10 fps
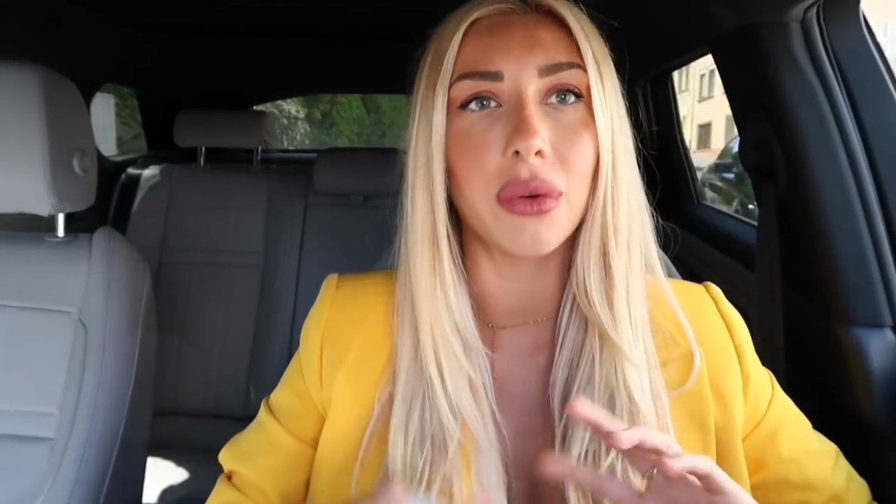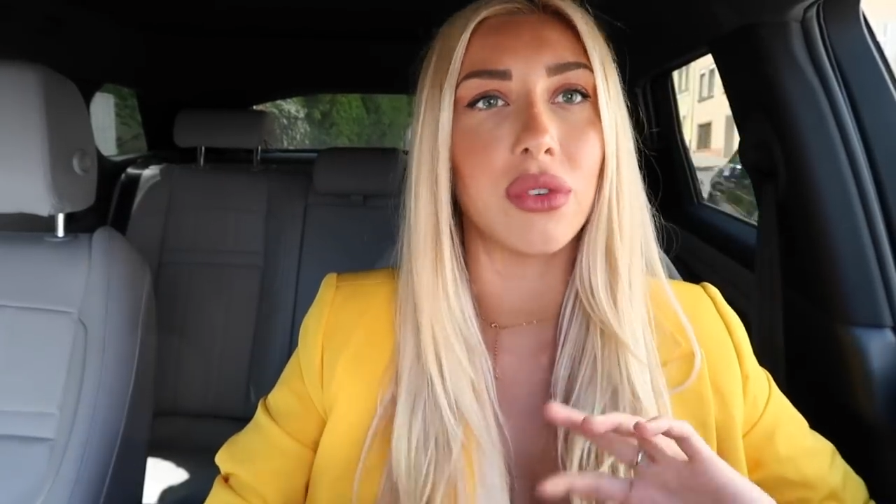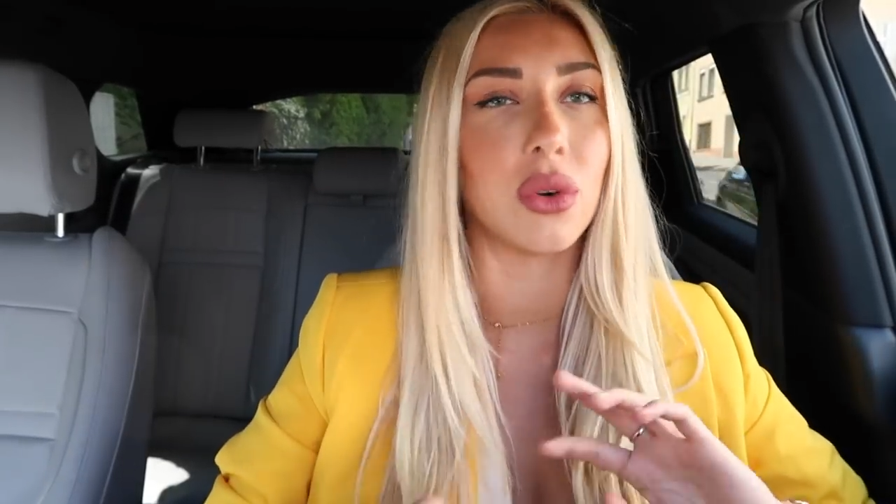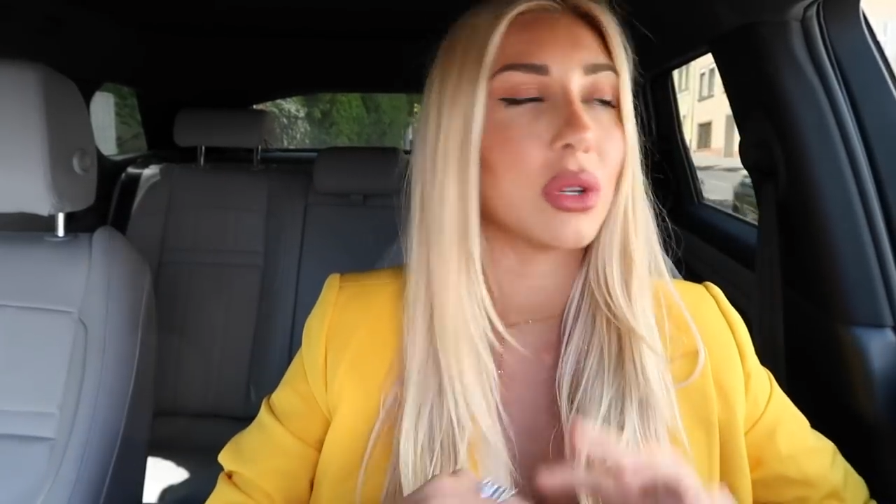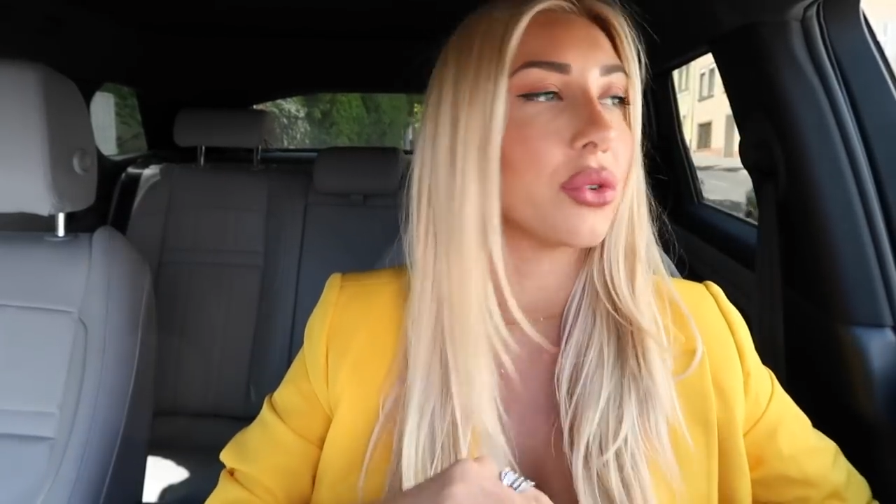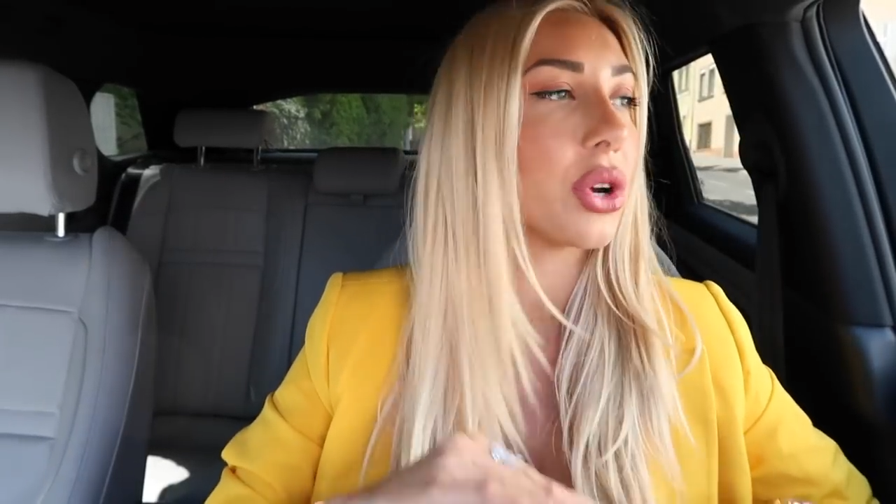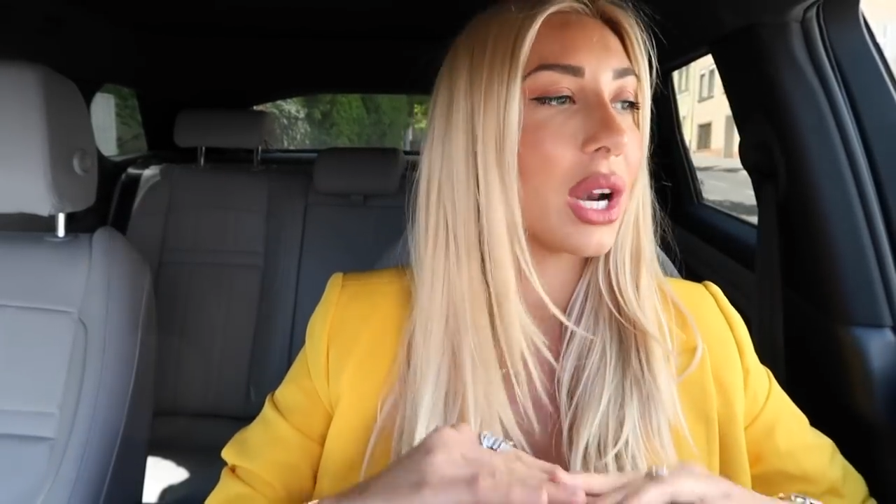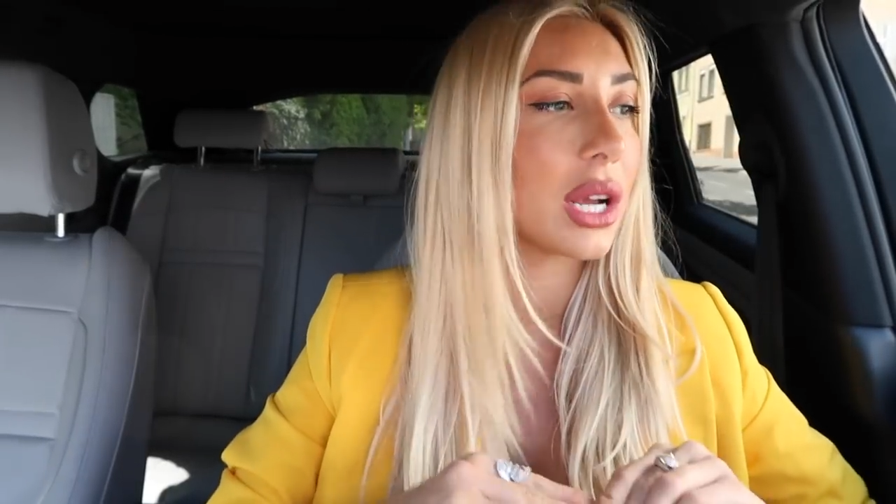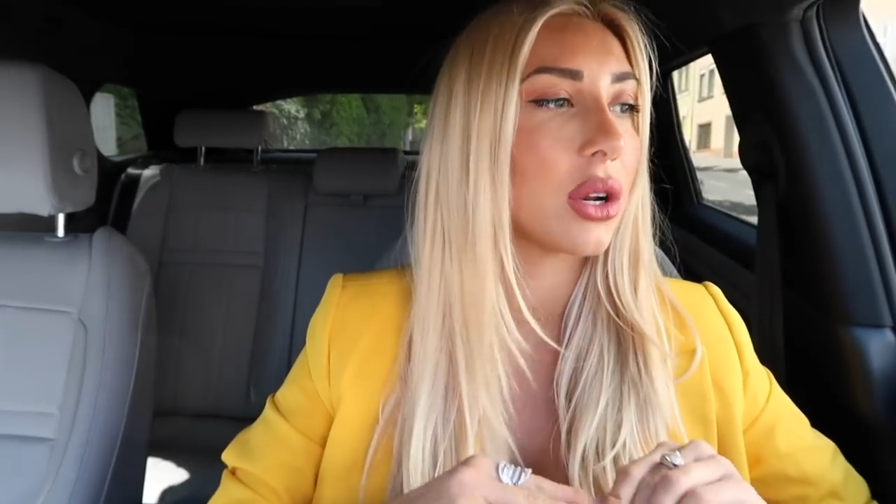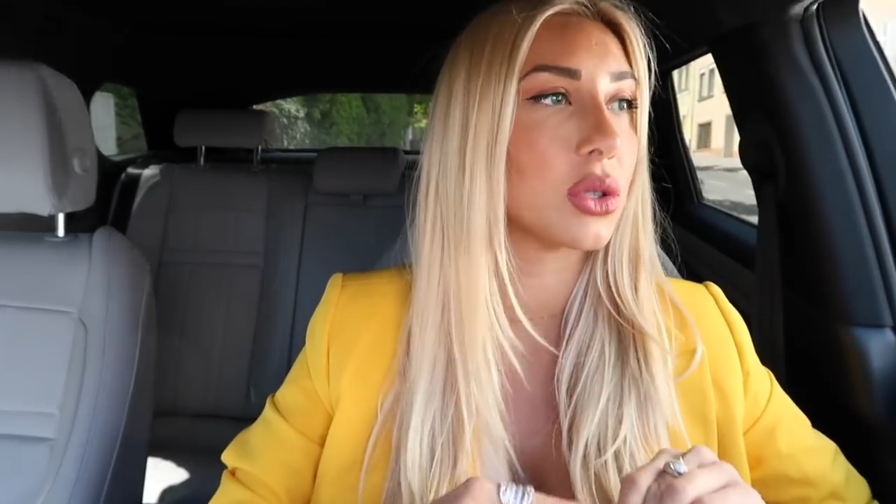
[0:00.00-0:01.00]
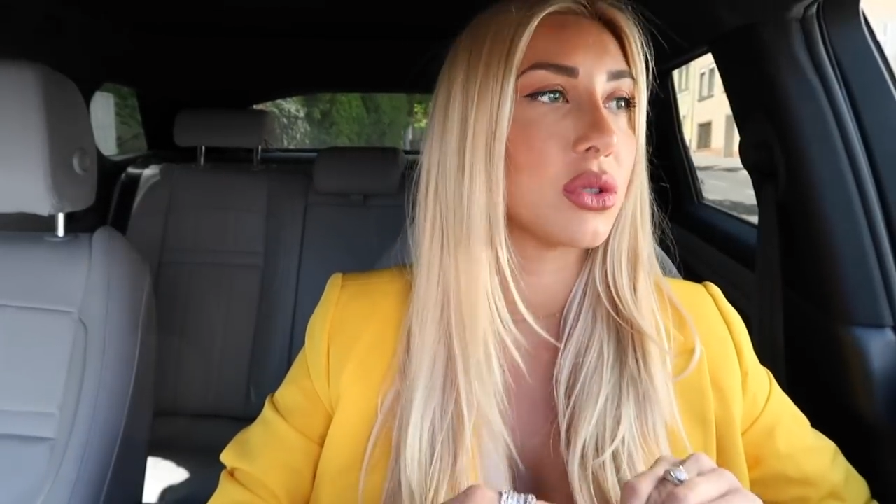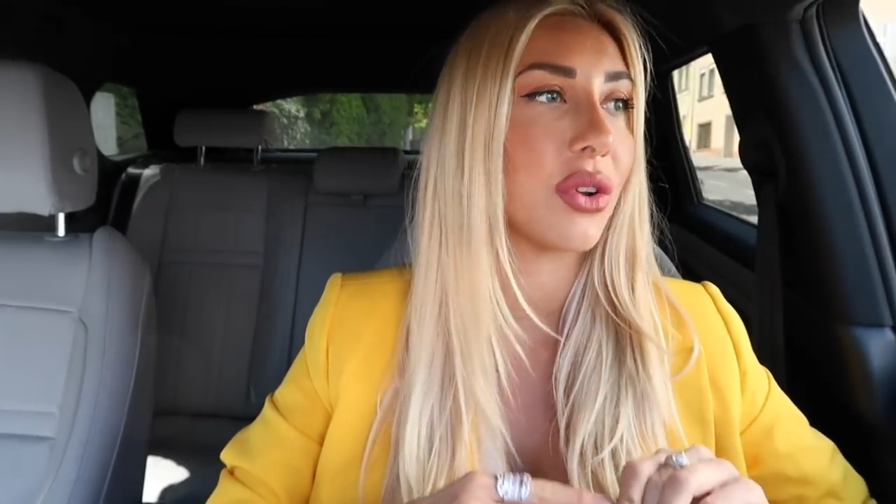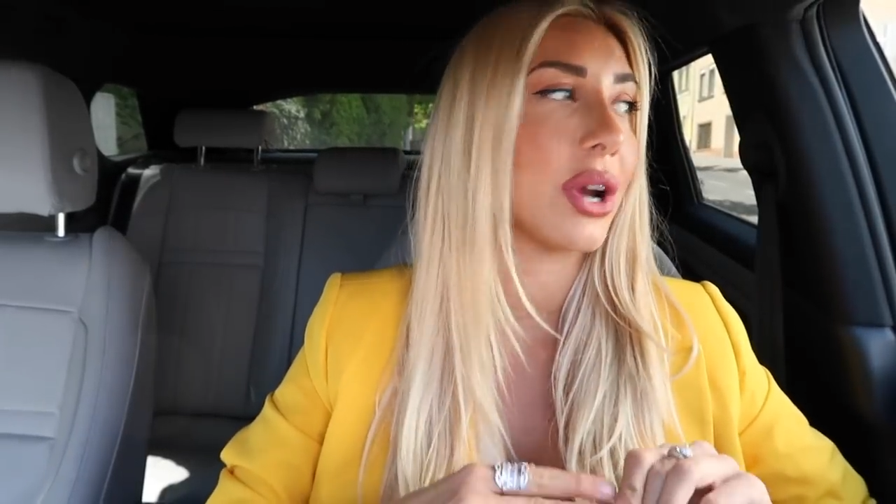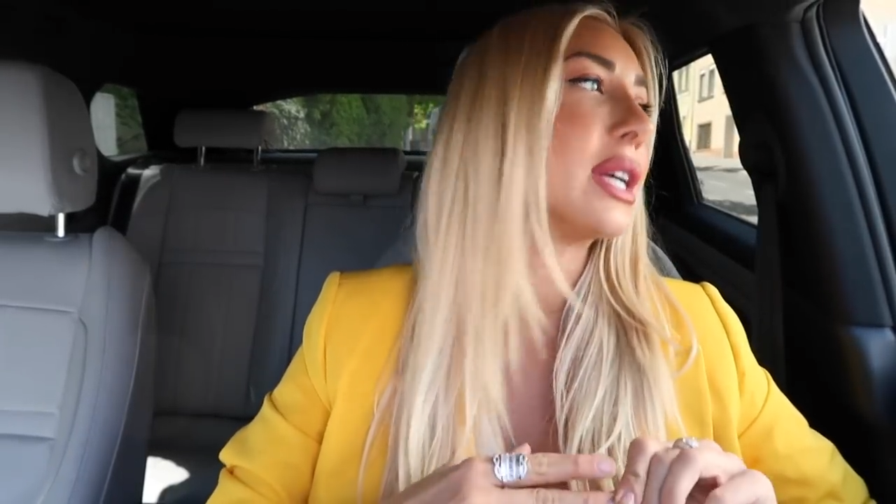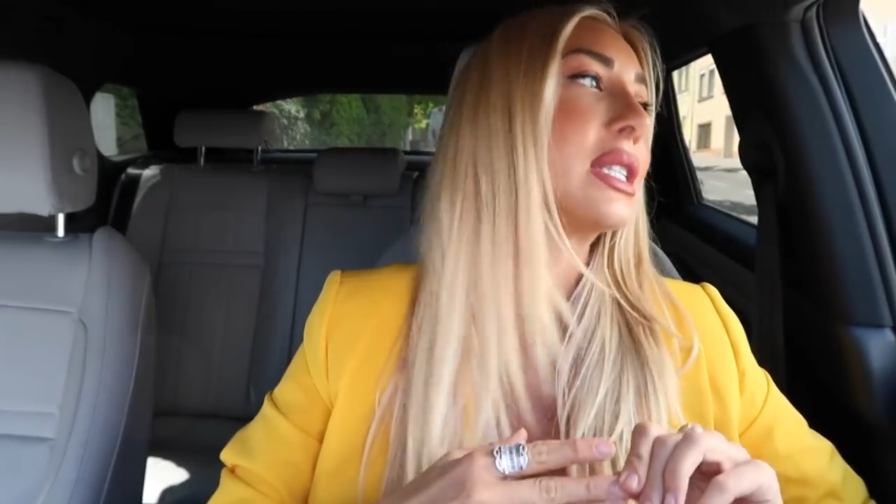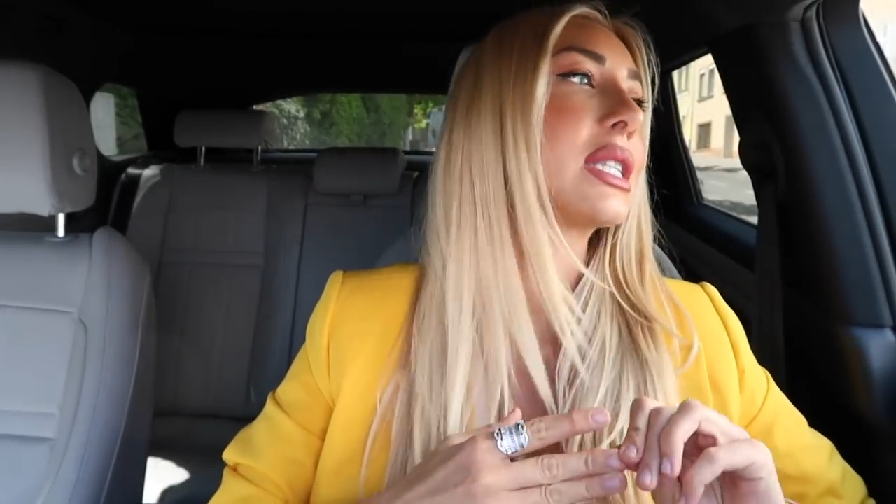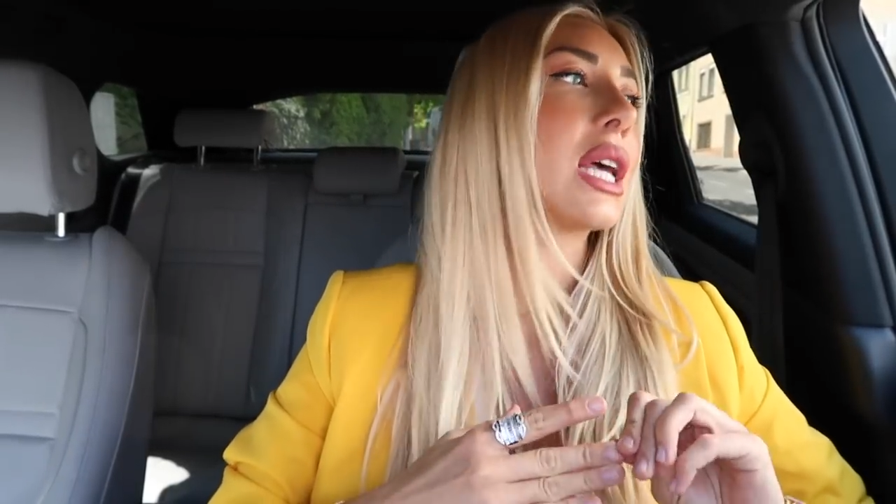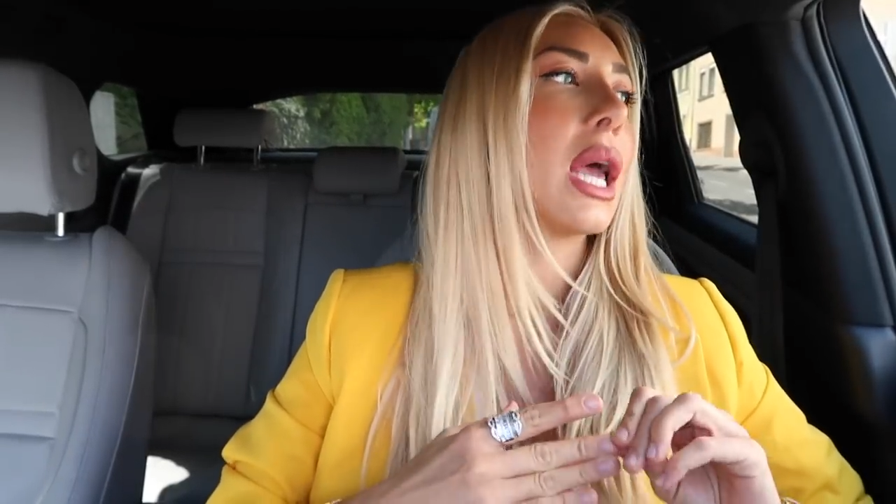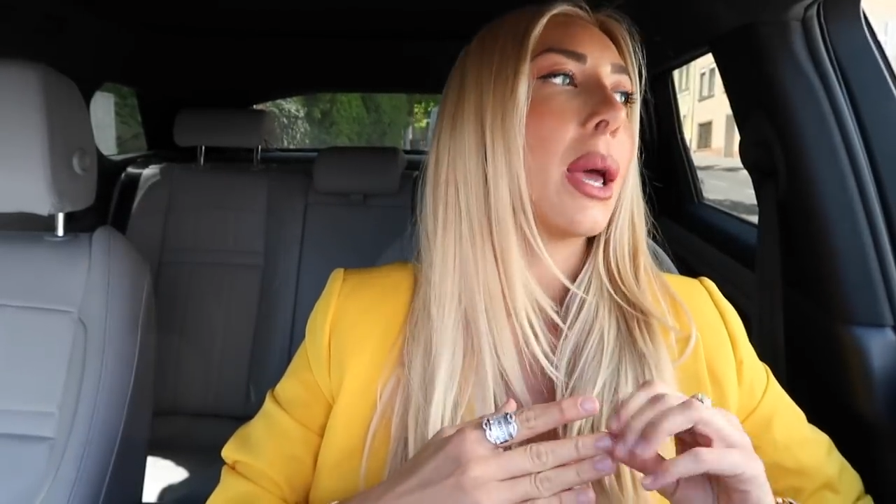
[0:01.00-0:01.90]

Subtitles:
with only really close friends